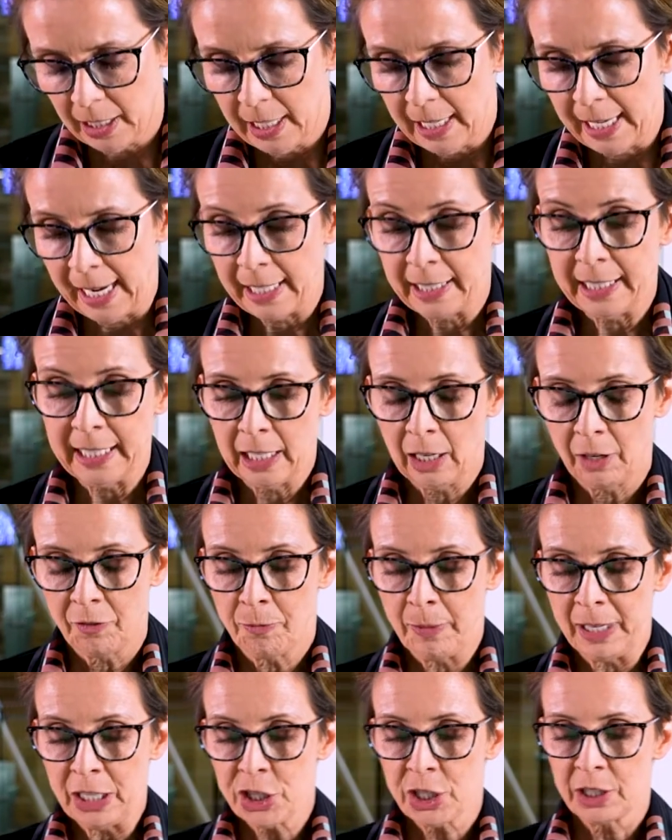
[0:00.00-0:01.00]
And I've
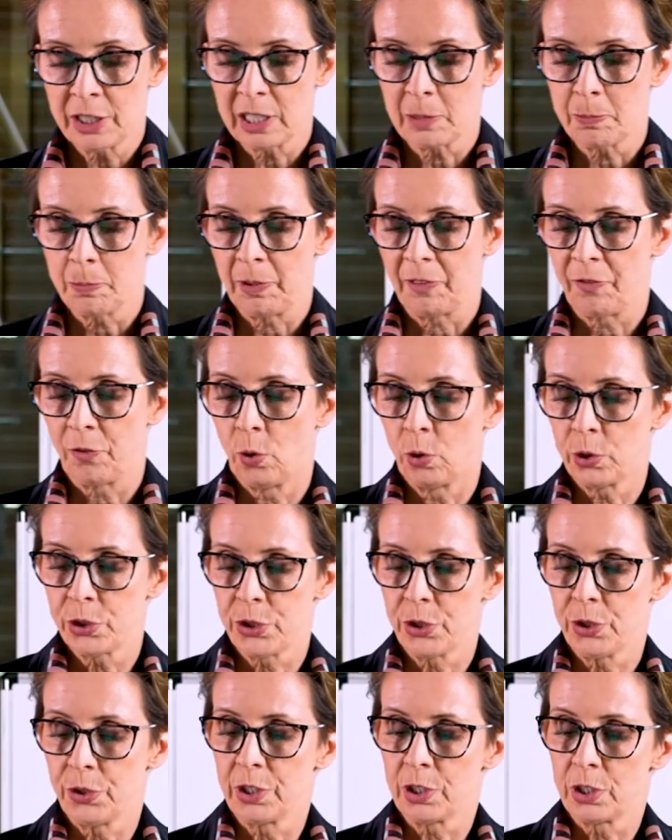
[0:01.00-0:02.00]
mentioned this before to
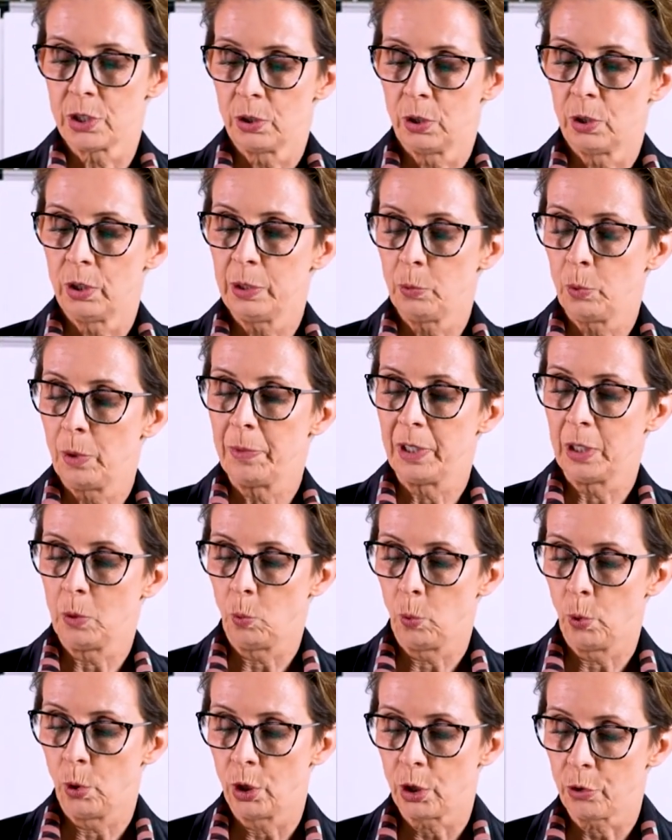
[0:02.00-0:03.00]
you, the Deloitte Women at
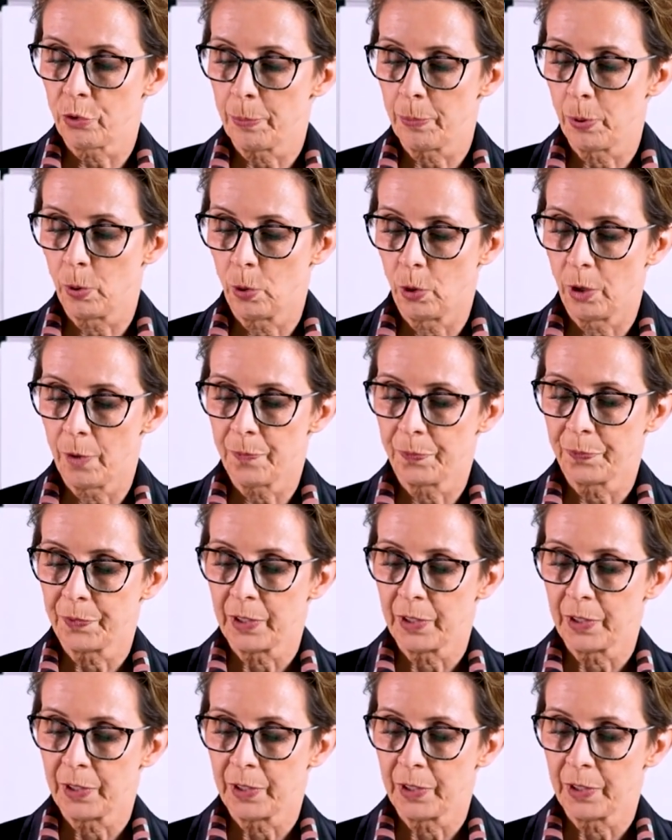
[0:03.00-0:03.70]
Work report.